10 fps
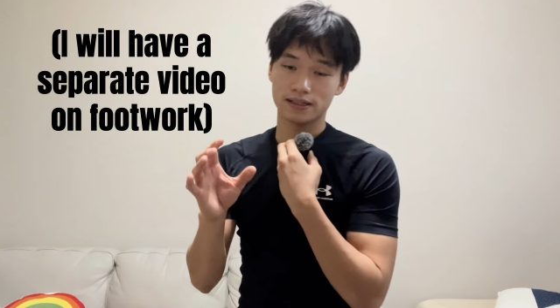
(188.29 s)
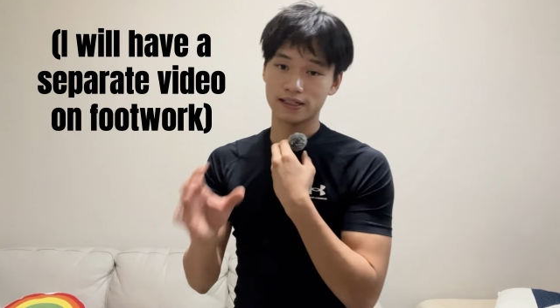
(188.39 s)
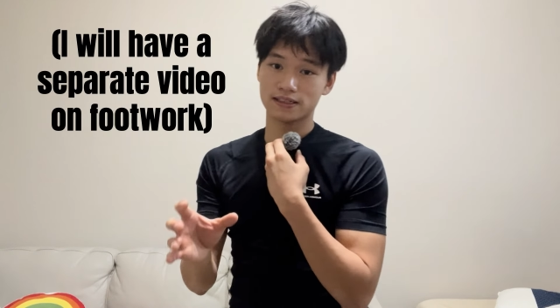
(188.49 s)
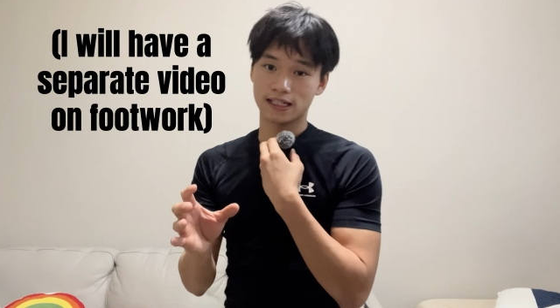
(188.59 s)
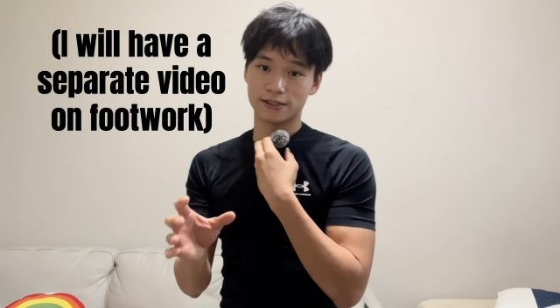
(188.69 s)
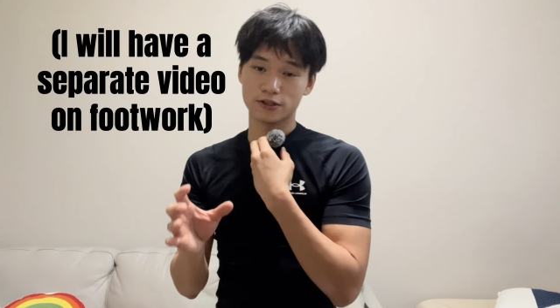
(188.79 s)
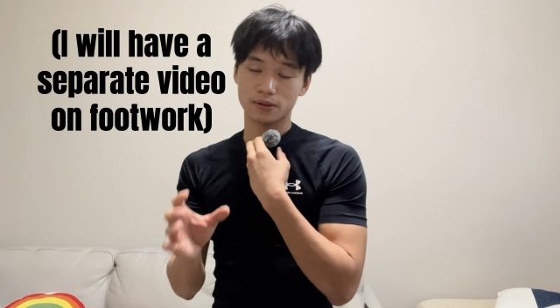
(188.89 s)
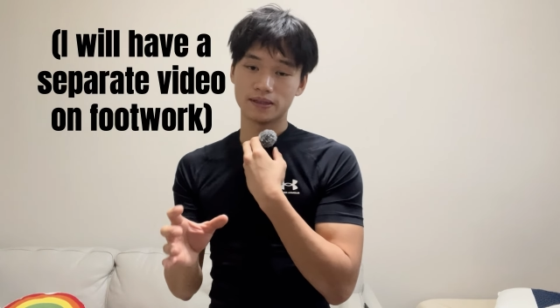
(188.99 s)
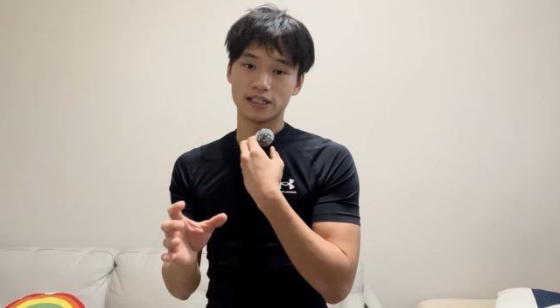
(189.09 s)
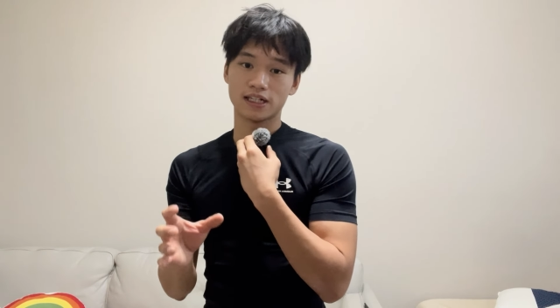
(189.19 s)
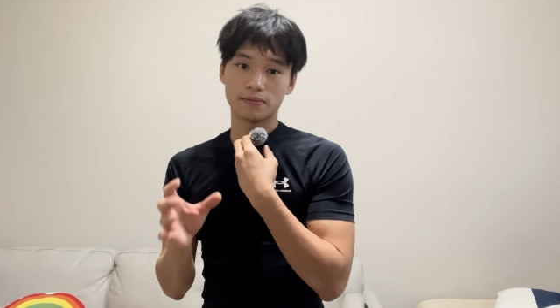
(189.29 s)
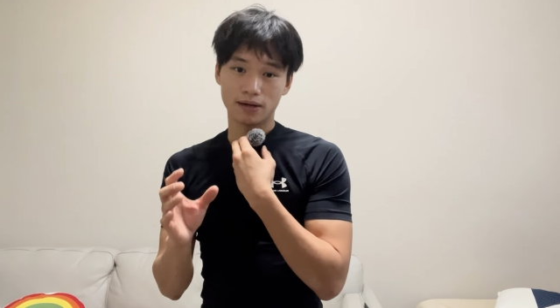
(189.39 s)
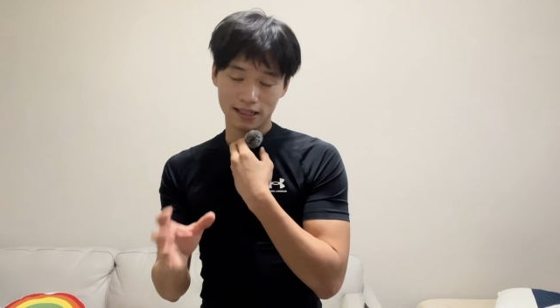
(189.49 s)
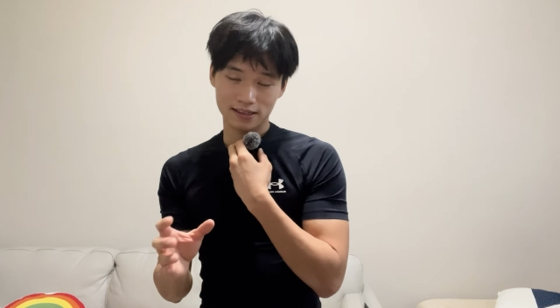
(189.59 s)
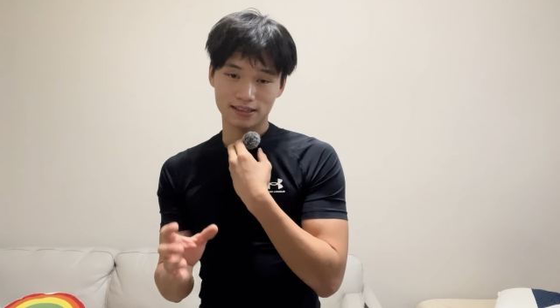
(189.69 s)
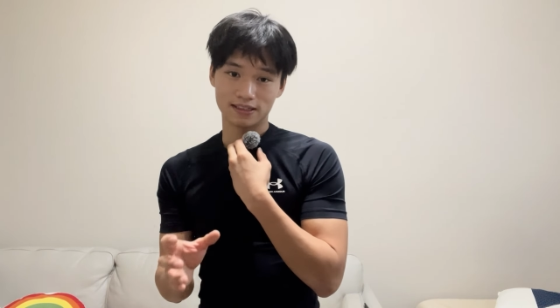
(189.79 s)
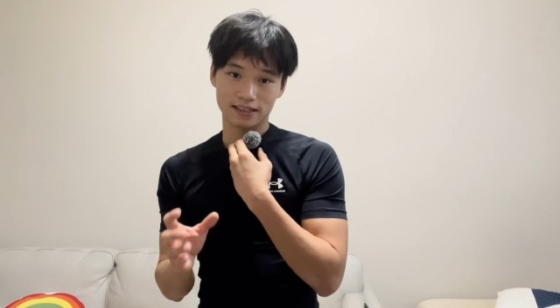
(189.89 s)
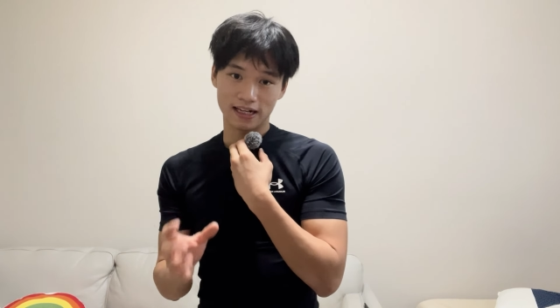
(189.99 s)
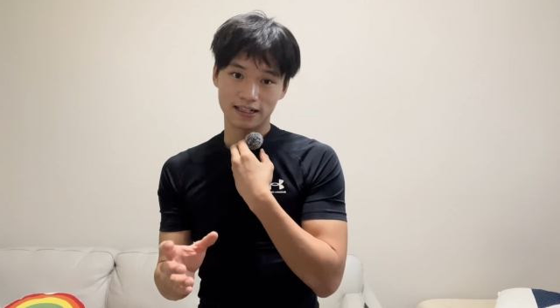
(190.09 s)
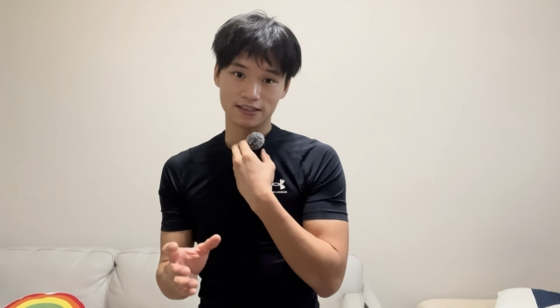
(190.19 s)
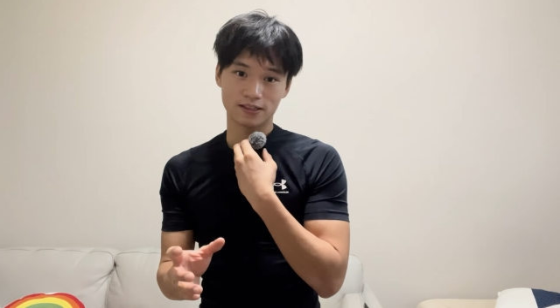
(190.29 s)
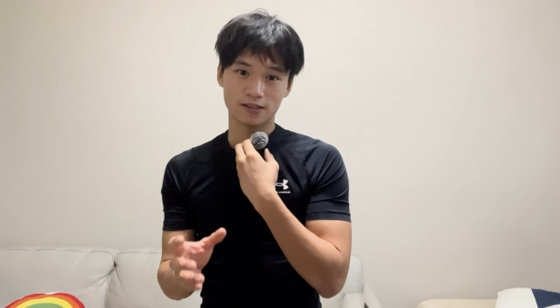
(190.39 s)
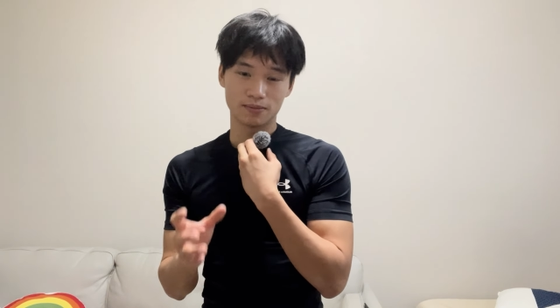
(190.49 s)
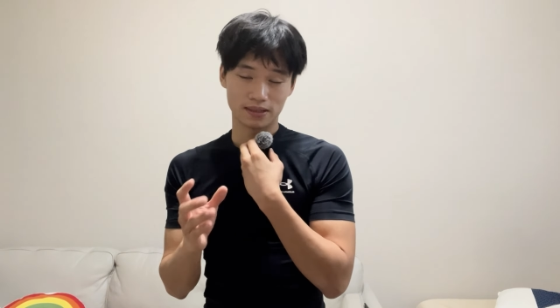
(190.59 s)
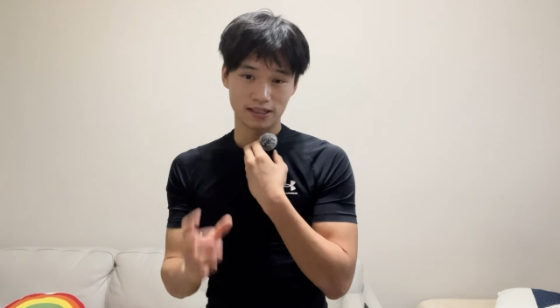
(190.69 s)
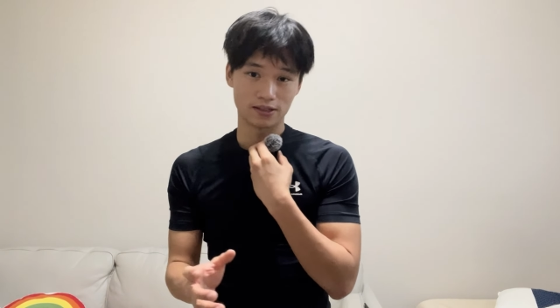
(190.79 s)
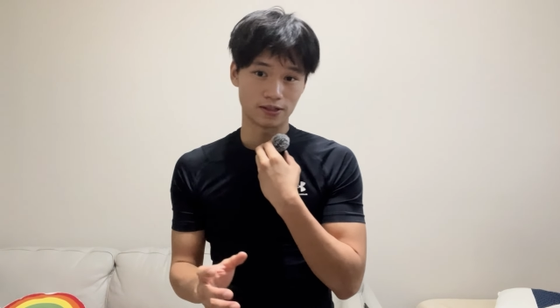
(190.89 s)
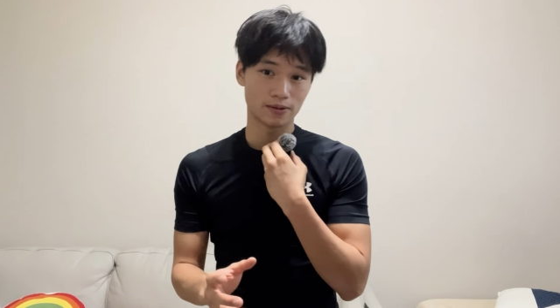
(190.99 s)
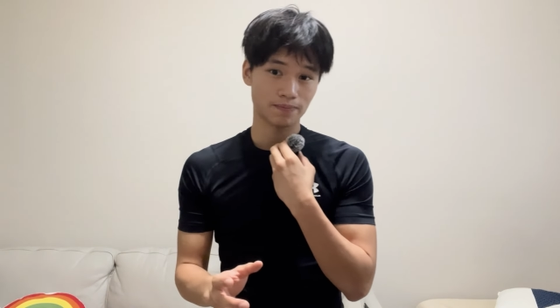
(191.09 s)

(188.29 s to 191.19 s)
things that you should be practicing as a beginner.